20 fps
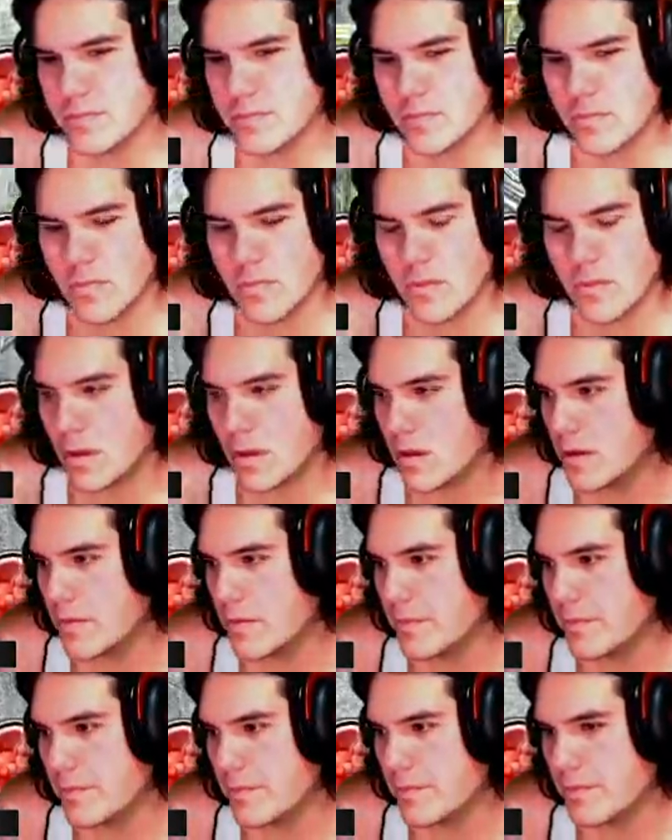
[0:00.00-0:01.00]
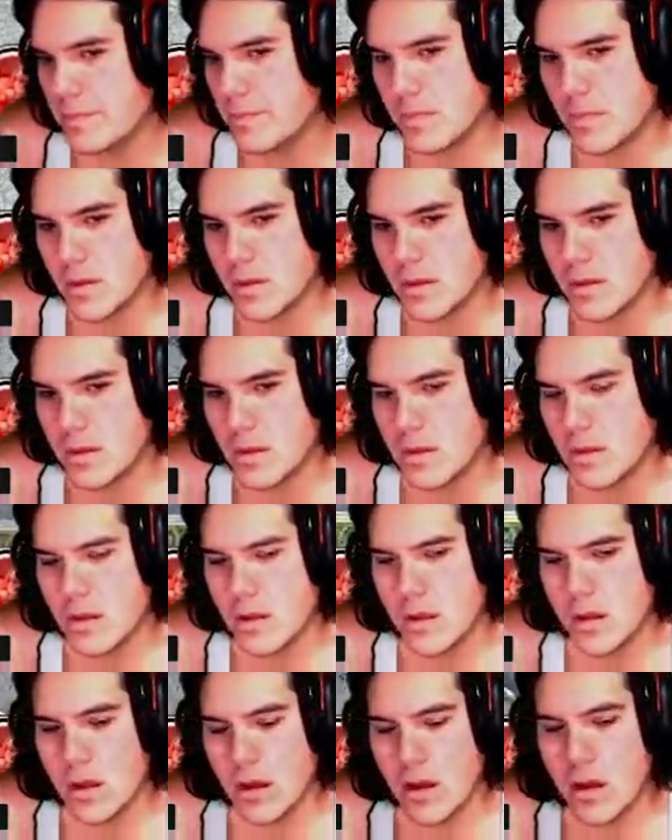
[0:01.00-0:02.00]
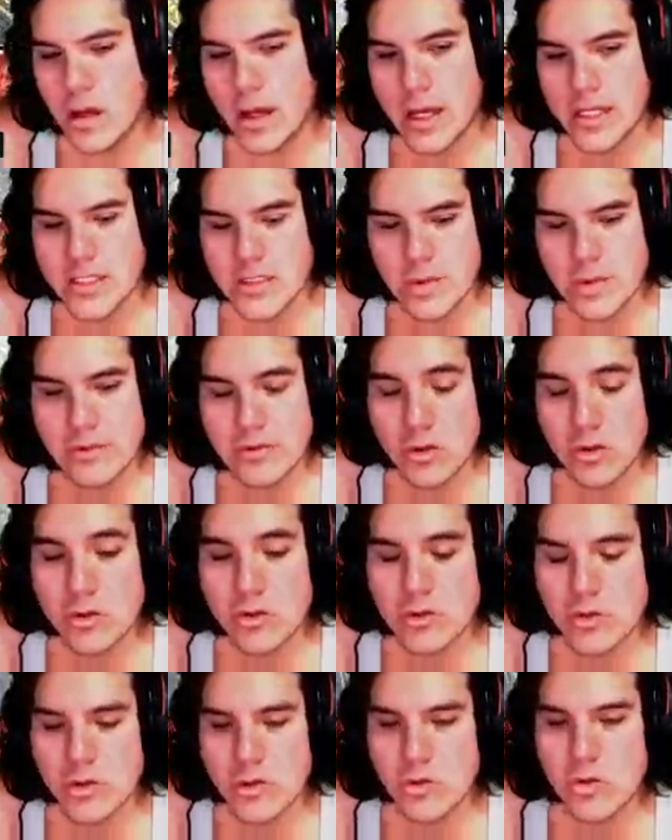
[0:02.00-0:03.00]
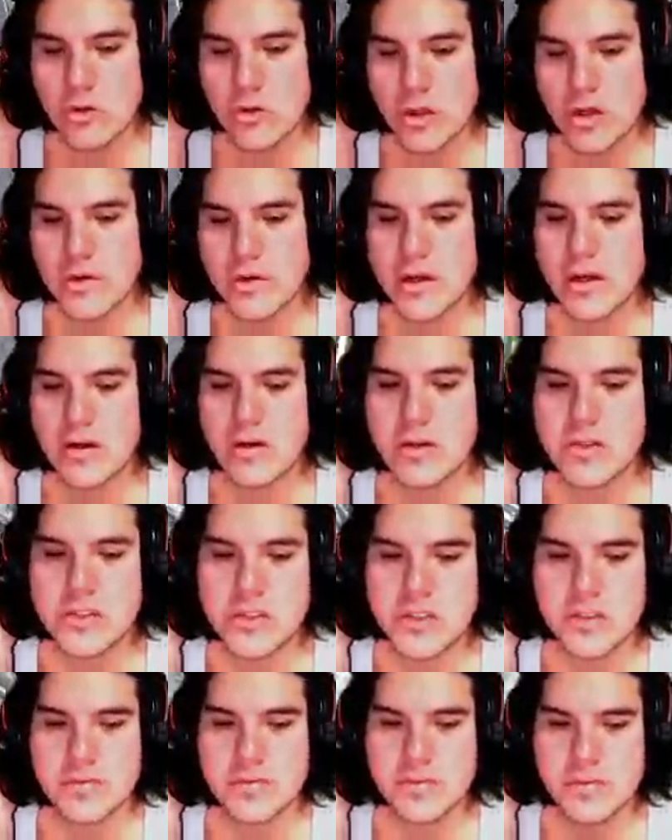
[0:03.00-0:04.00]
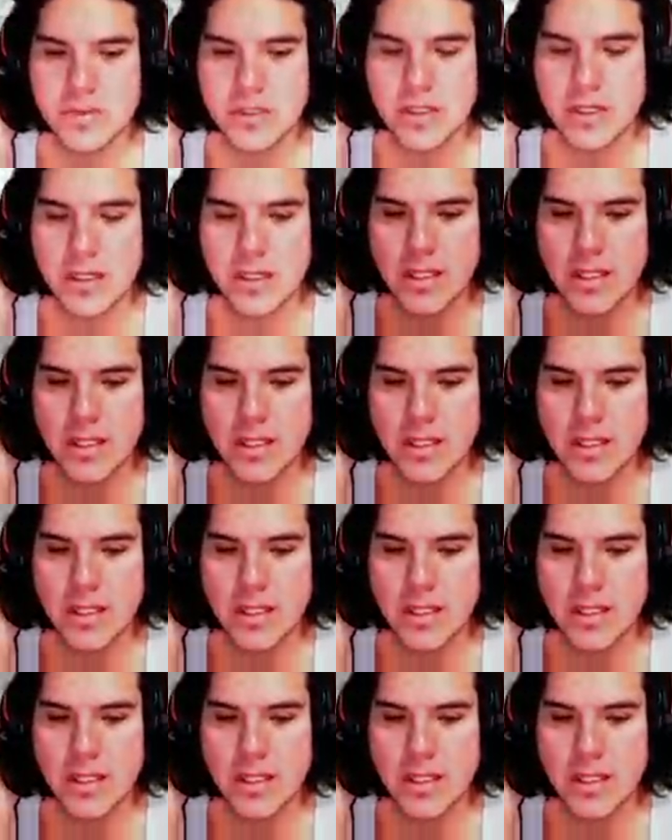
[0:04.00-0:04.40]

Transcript: Okay. Okay, so we have to go to the north area, gotcha. Yeah,